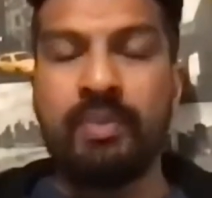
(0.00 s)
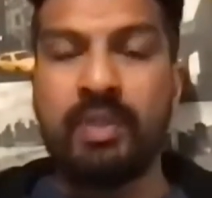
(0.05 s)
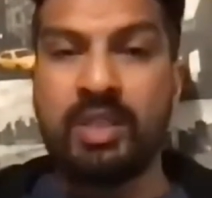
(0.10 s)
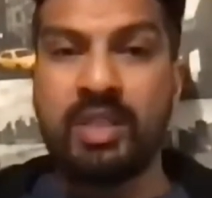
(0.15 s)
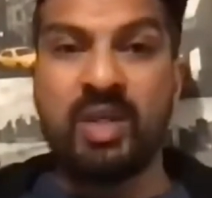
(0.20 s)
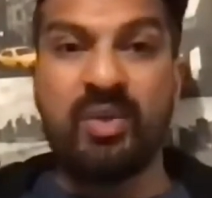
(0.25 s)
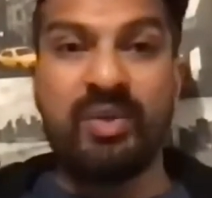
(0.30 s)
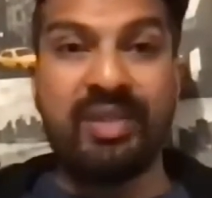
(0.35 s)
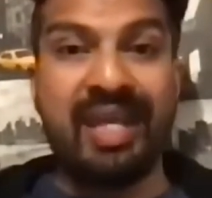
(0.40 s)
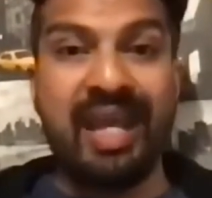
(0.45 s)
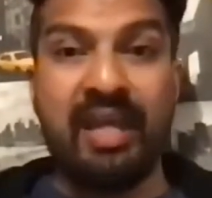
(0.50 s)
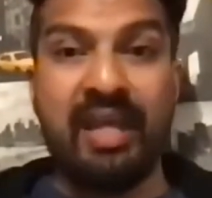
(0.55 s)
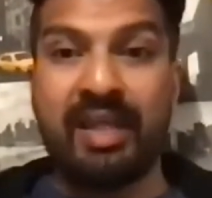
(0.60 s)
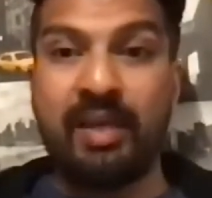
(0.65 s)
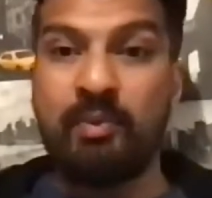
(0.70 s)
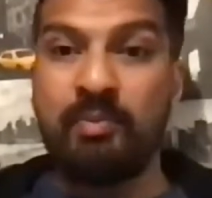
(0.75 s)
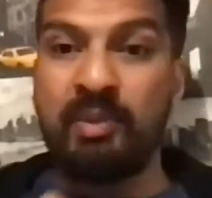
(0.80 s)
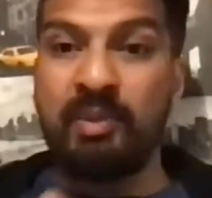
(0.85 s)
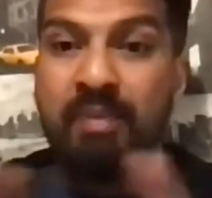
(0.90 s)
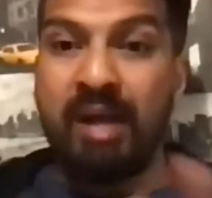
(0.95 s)
So yeah,
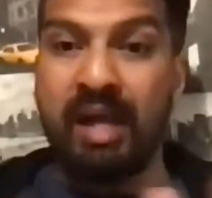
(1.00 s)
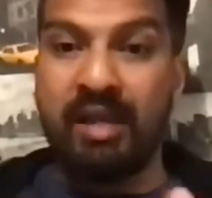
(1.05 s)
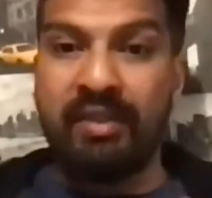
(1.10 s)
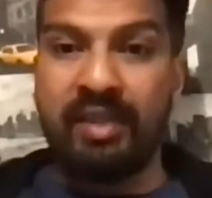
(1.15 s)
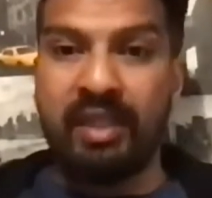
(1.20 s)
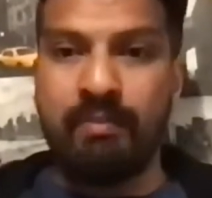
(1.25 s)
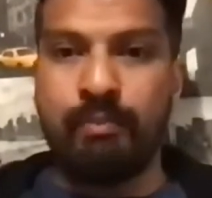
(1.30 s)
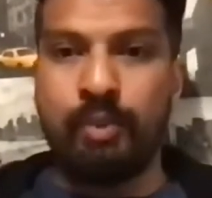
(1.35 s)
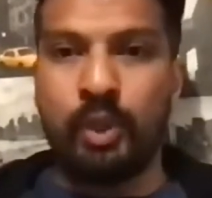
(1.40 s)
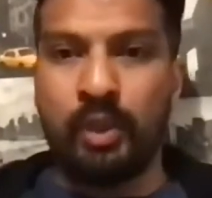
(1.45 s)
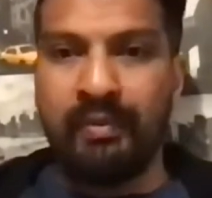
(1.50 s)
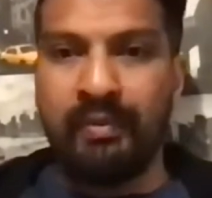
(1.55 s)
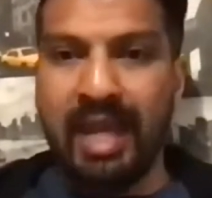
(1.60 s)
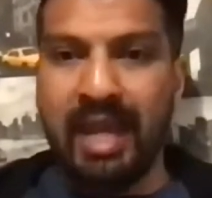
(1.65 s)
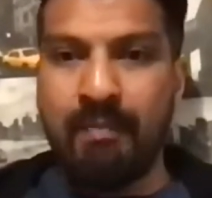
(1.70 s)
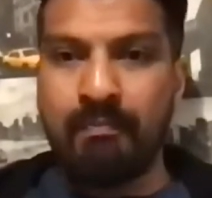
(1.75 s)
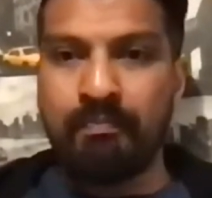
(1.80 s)
that would be my input on that.